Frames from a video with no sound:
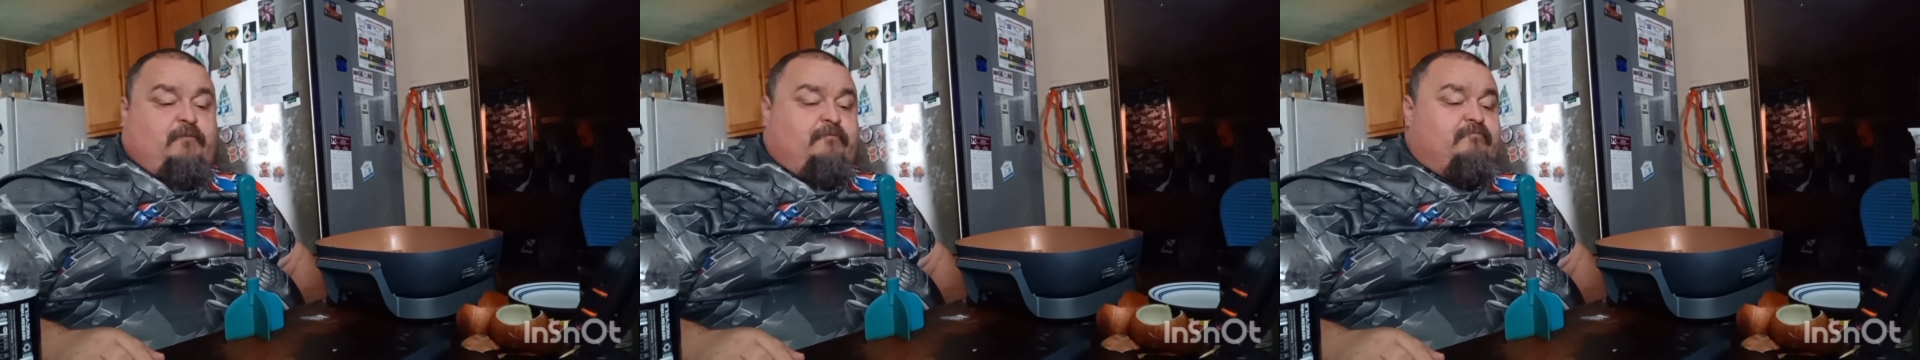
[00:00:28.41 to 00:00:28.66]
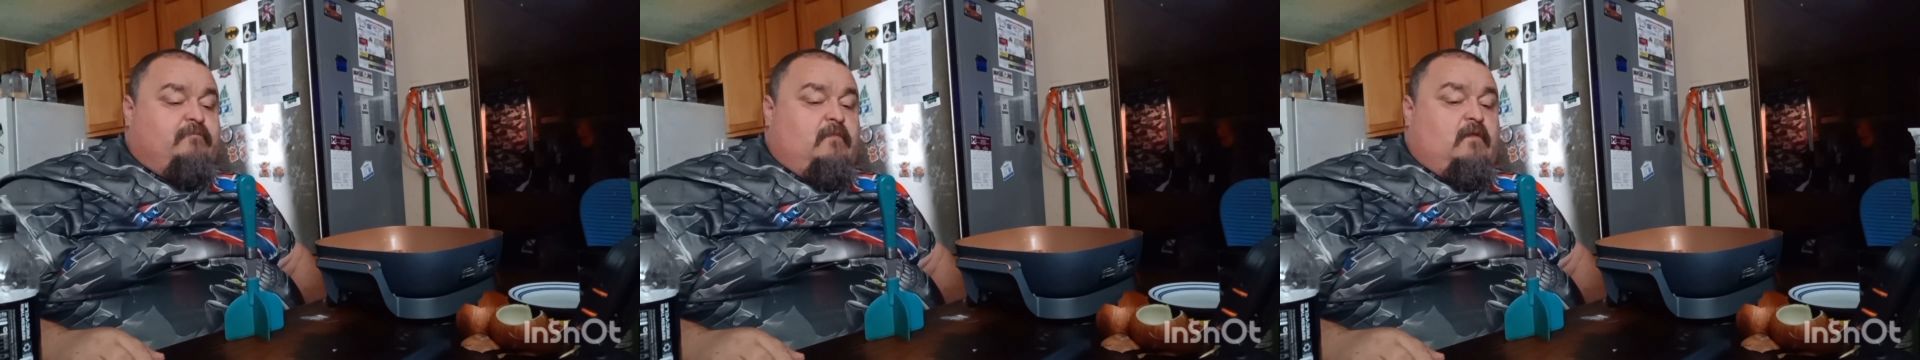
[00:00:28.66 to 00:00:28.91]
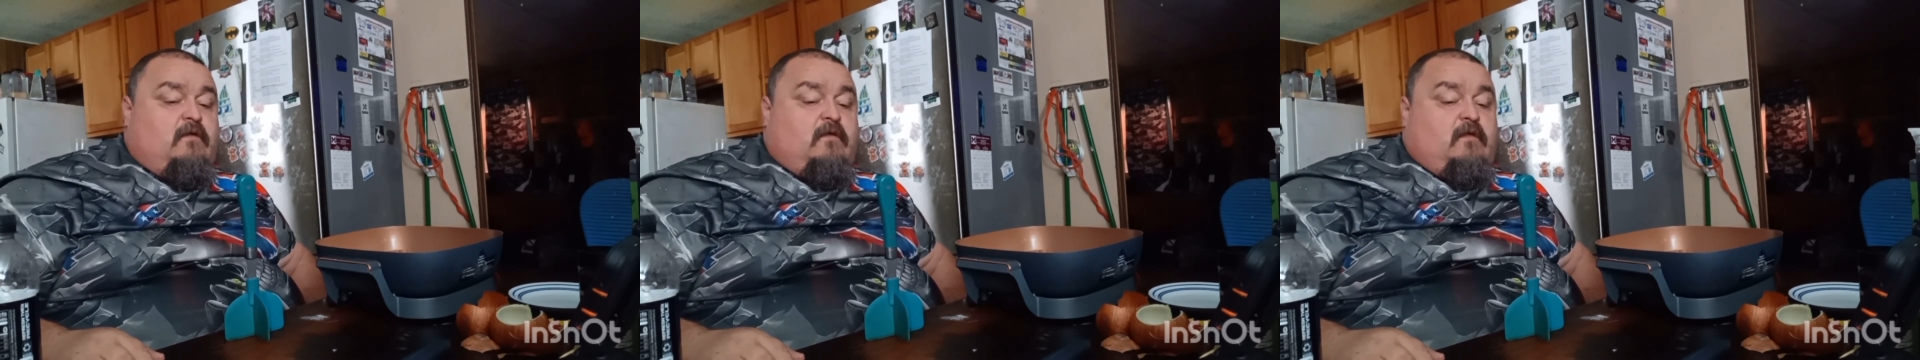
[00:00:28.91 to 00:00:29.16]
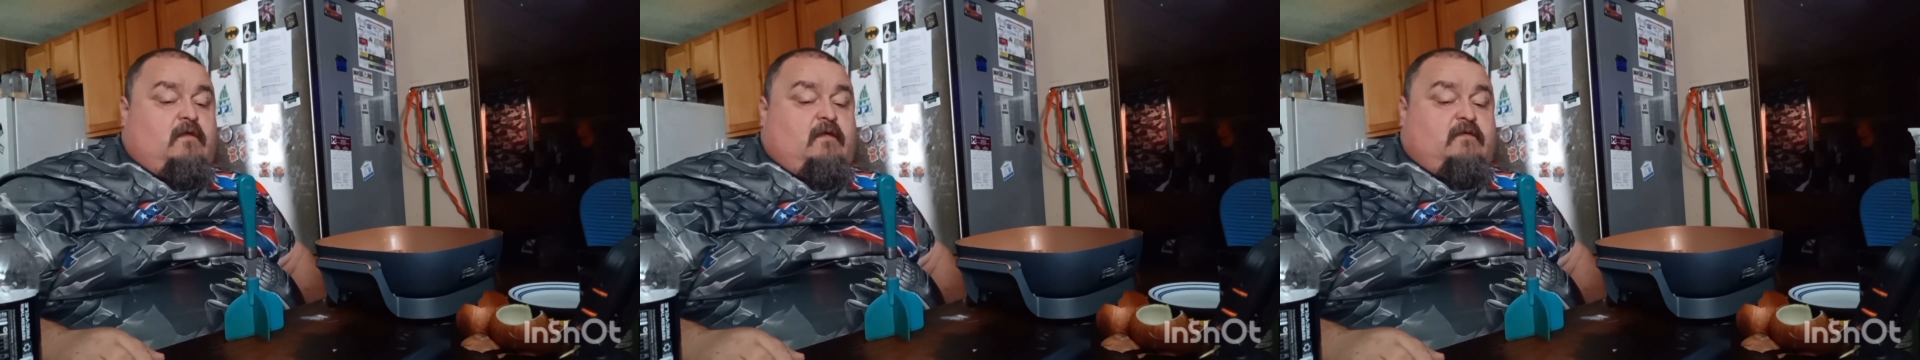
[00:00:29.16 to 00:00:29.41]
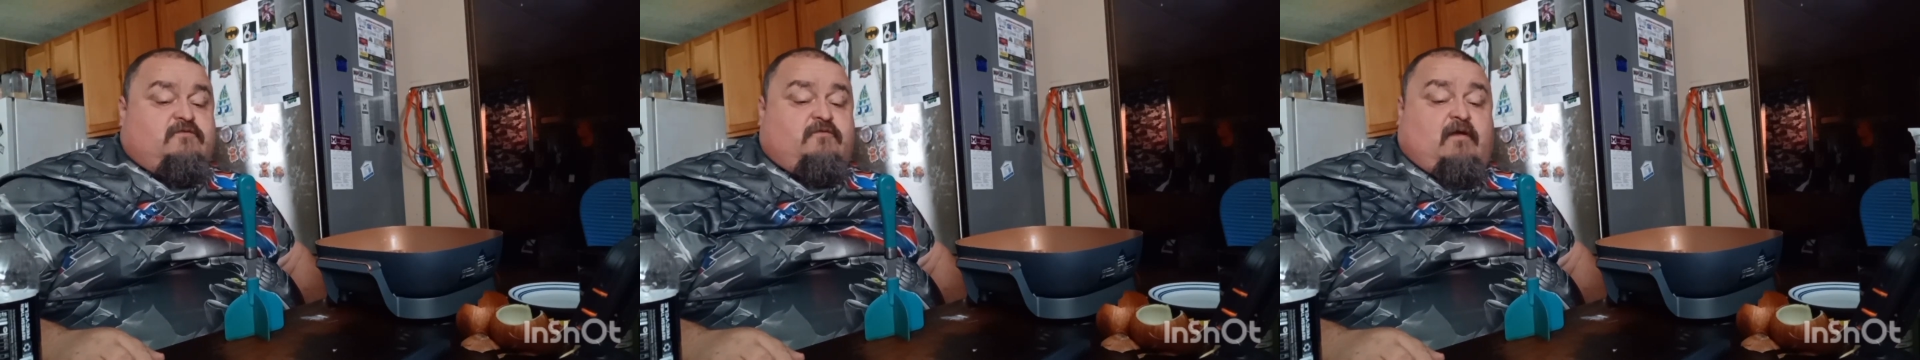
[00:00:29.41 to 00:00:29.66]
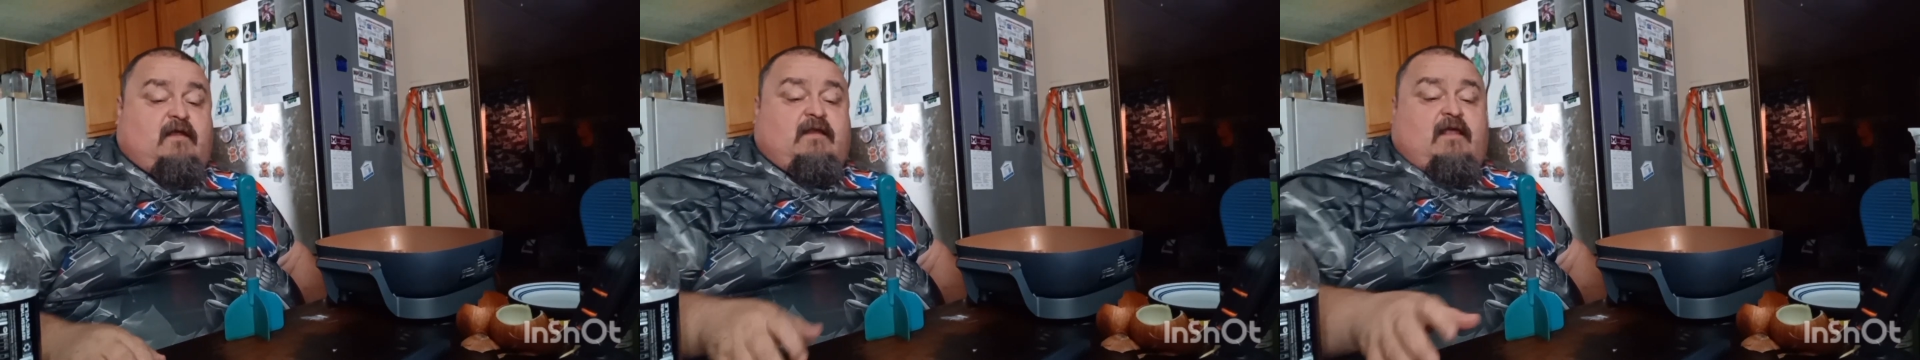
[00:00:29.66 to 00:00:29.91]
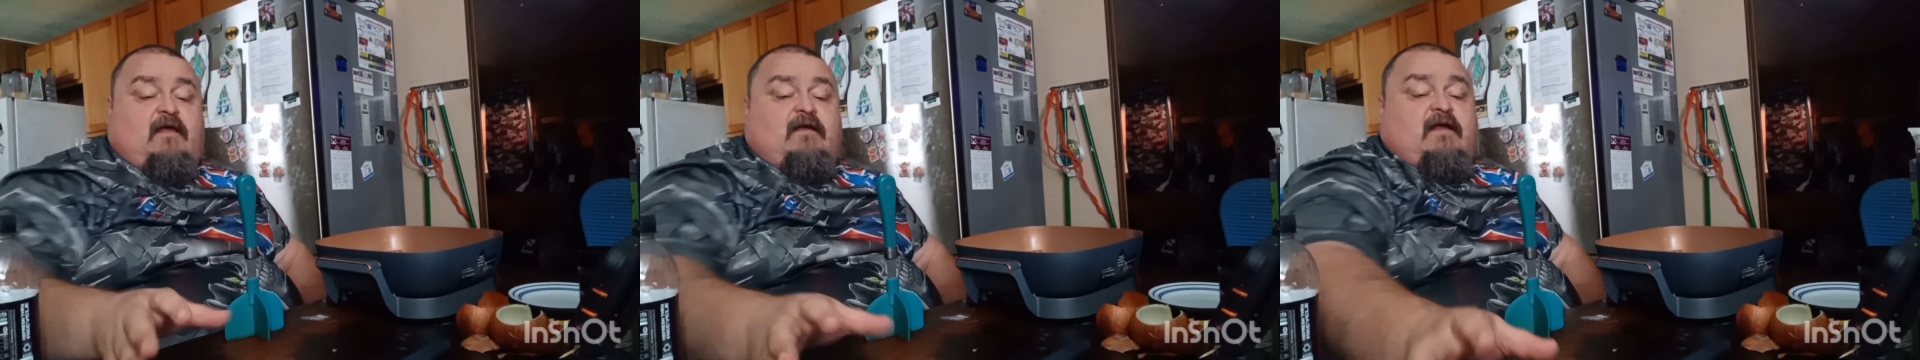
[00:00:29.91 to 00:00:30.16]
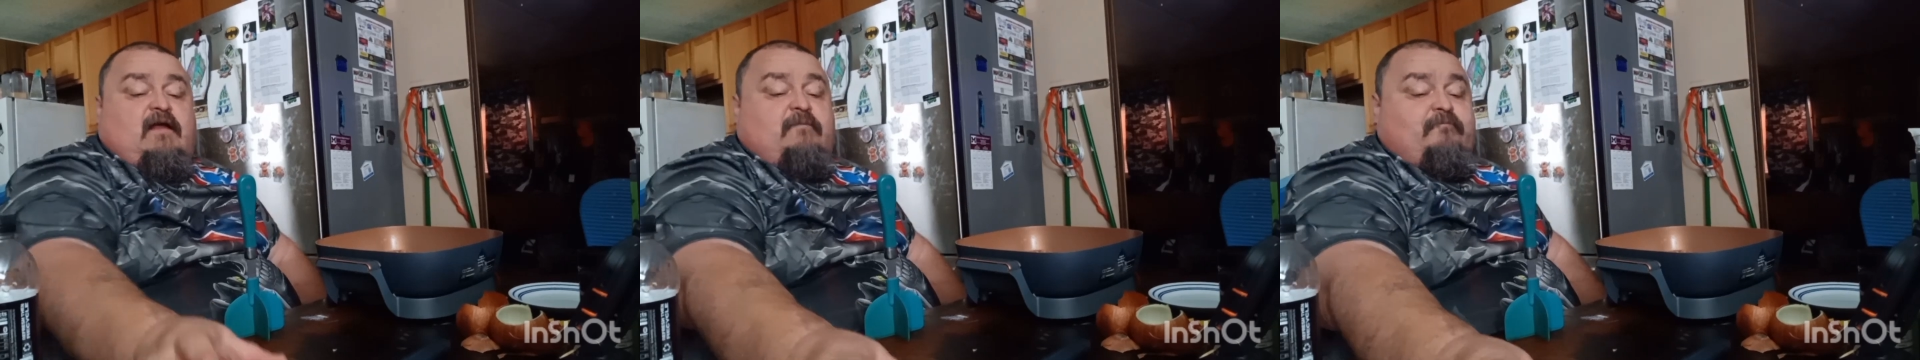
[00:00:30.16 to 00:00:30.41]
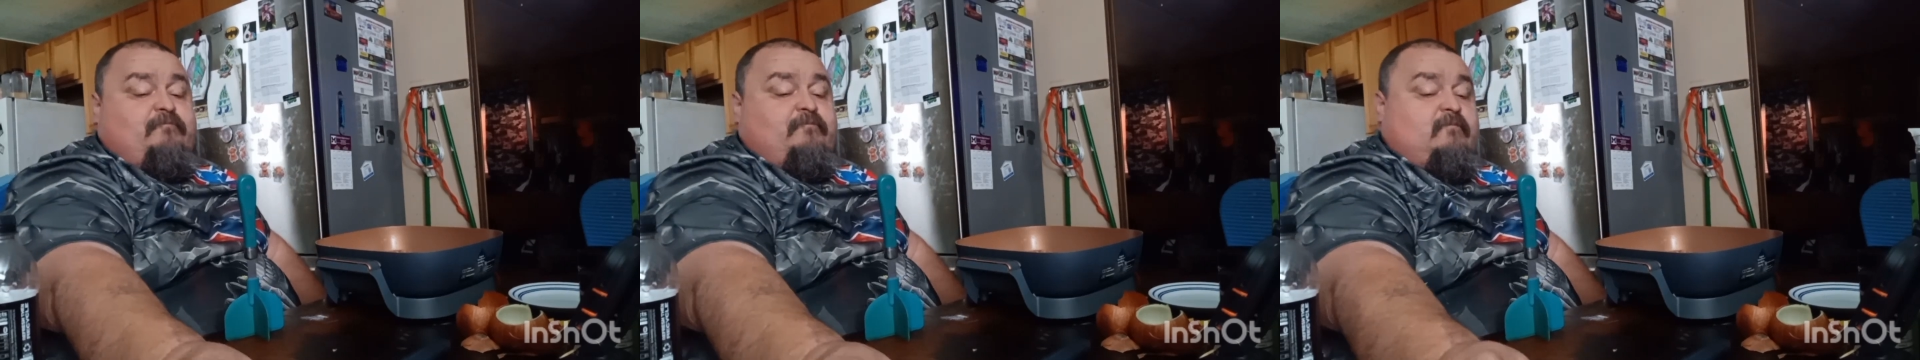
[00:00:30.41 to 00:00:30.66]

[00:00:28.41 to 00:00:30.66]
So right now I got